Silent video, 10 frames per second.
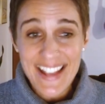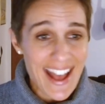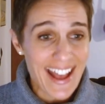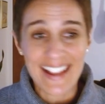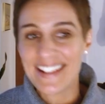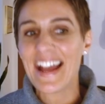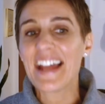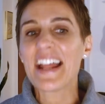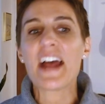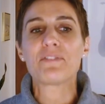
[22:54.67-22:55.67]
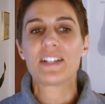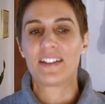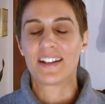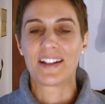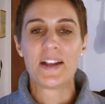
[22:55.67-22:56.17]
Yeah. It had yeah.
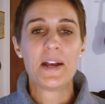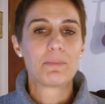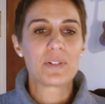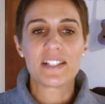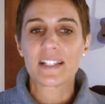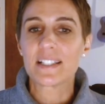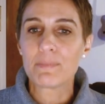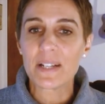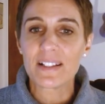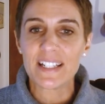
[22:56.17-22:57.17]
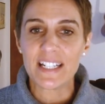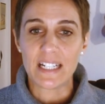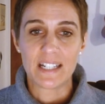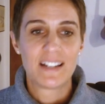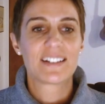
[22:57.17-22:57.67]
everything
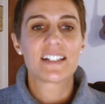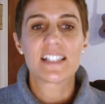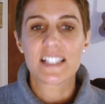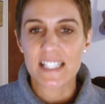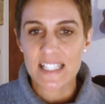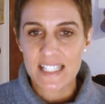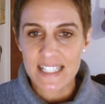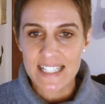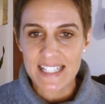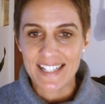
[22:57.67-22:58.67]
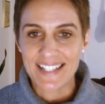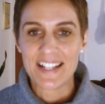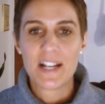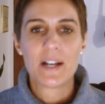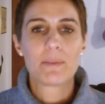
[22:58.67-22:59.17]
predictability,
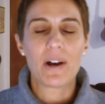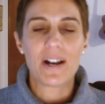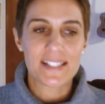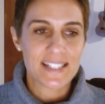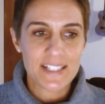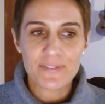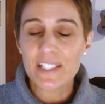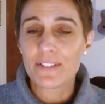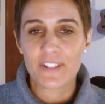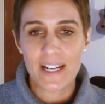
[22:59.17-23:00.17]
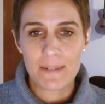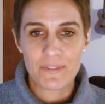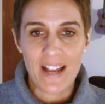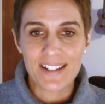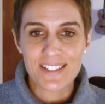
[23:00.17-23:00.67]
consistency, positively
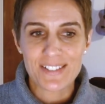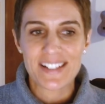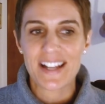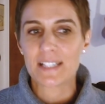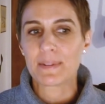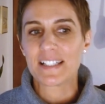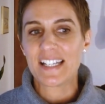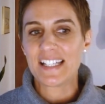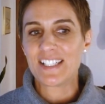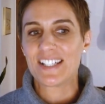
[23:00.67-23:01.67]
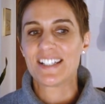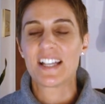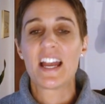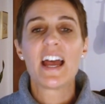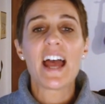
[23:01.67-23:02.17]
framed values and expectations.